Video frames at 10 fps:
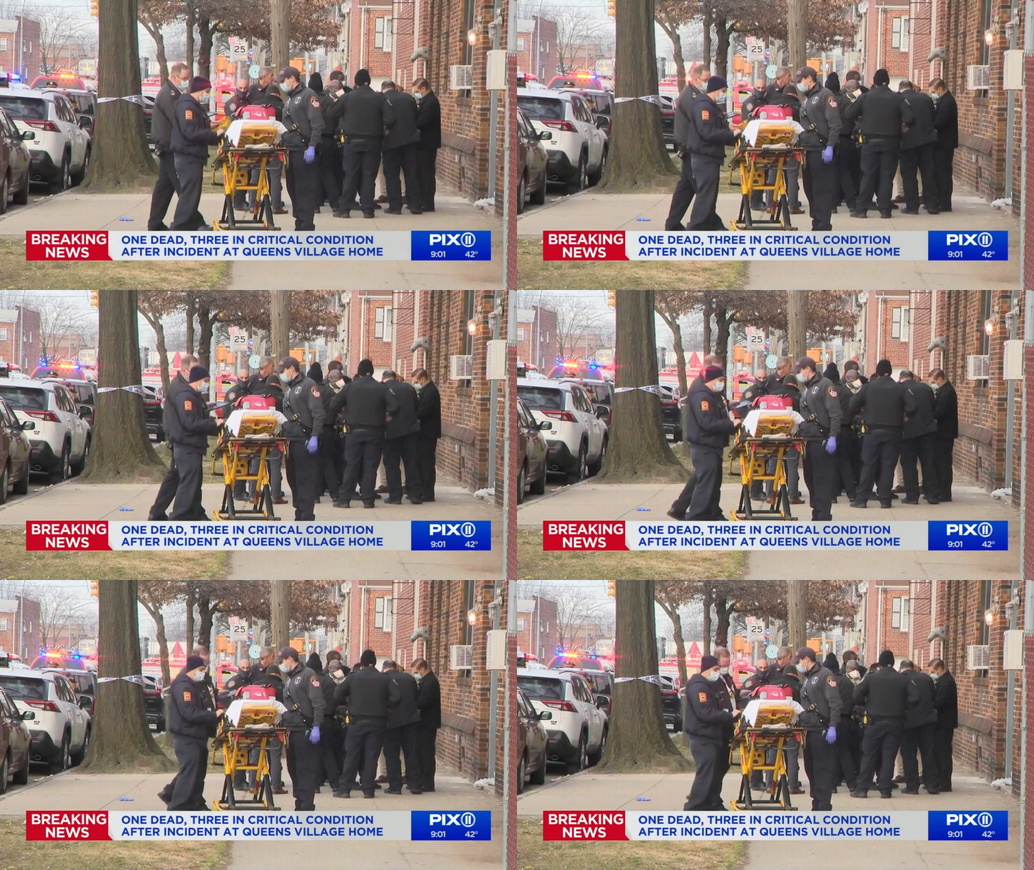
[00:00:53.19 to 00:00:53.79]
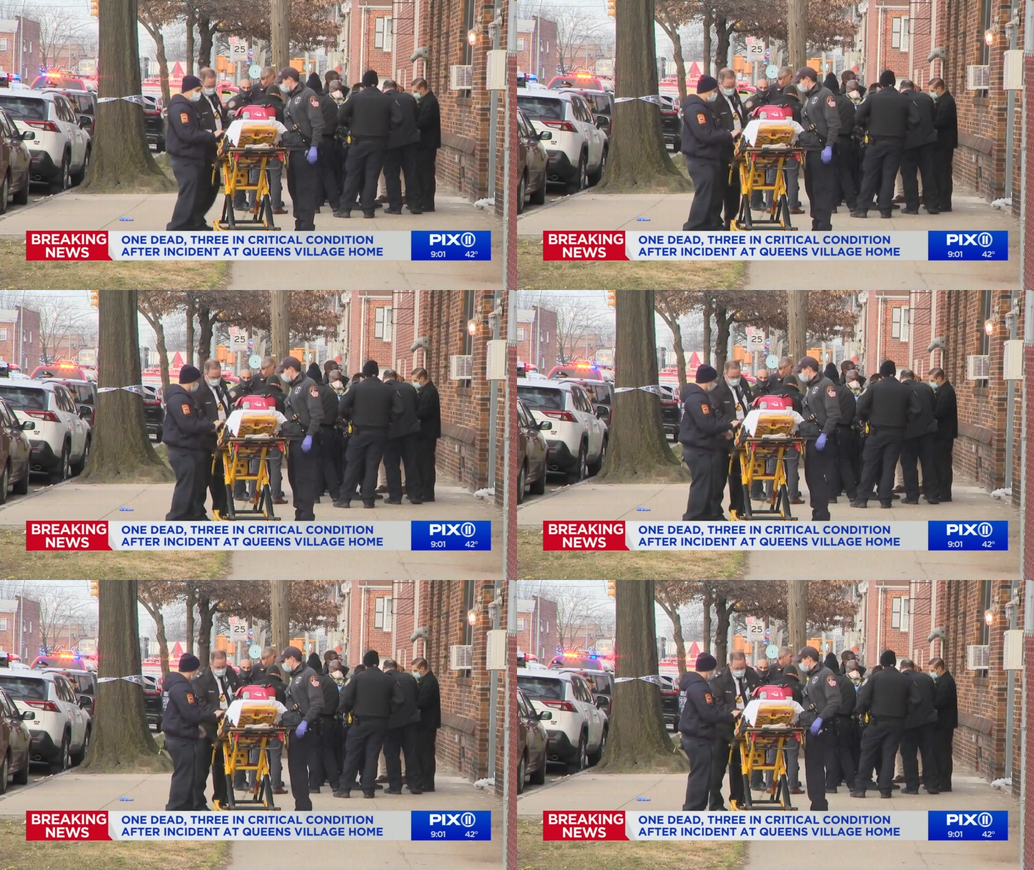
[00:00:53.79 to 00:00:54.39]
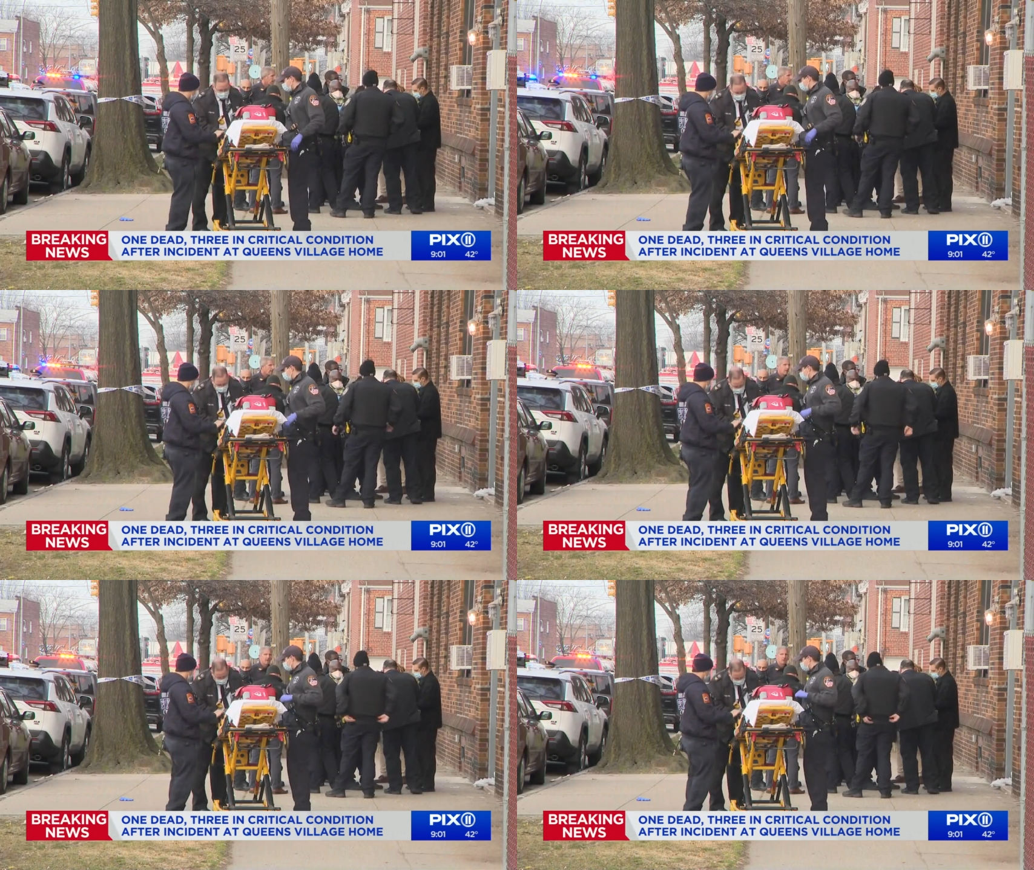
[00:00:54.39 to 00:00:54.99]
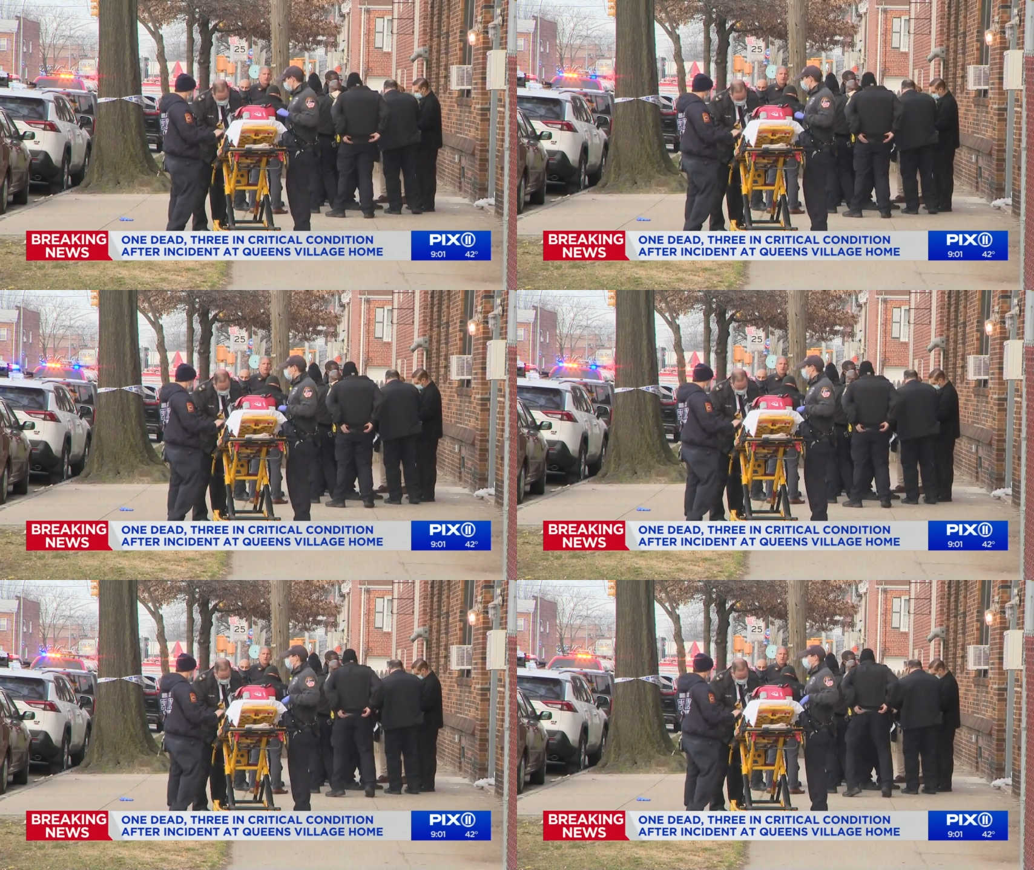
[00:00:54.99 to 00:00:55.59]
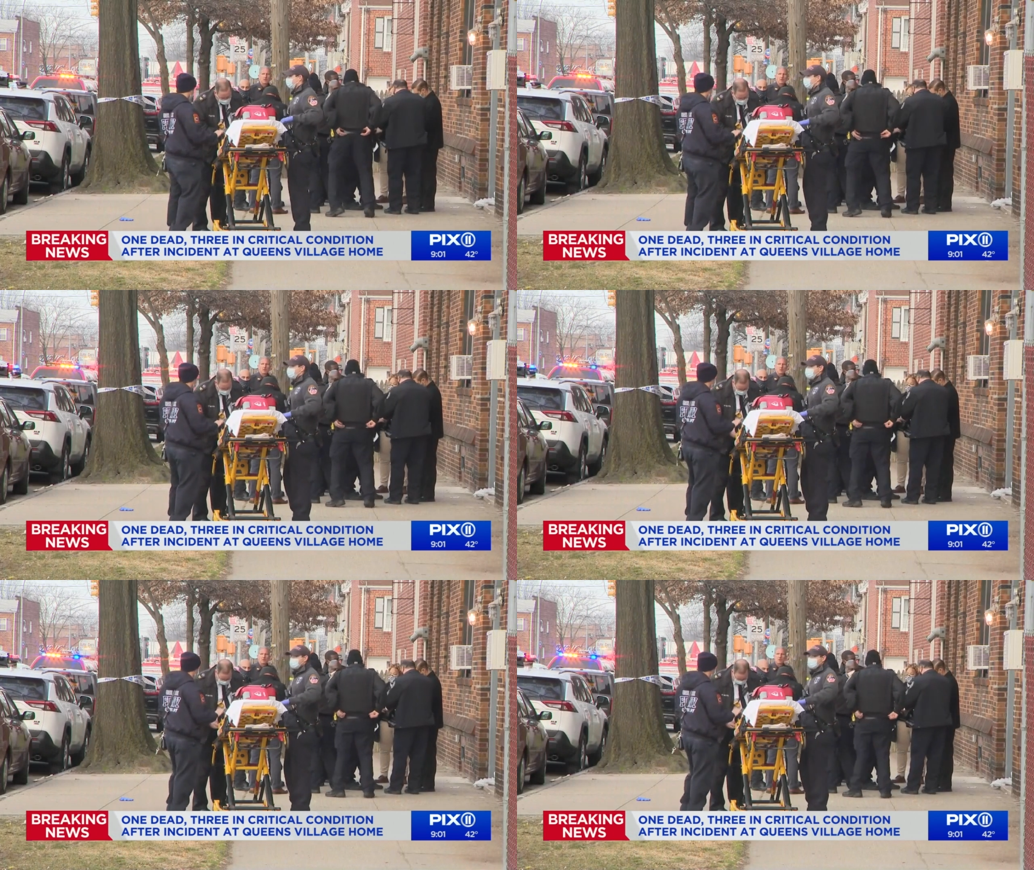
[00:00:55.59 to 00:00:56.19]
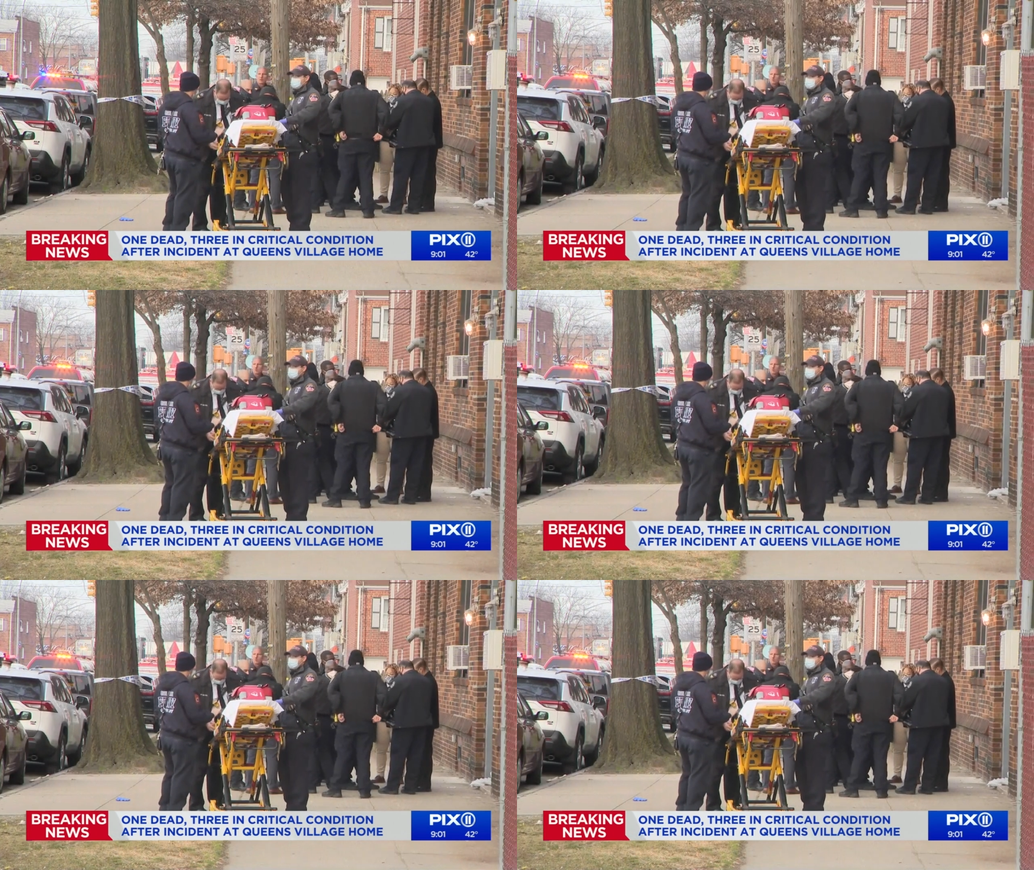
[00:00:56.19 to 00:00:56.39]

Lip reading: Nobody's mouth can be seen.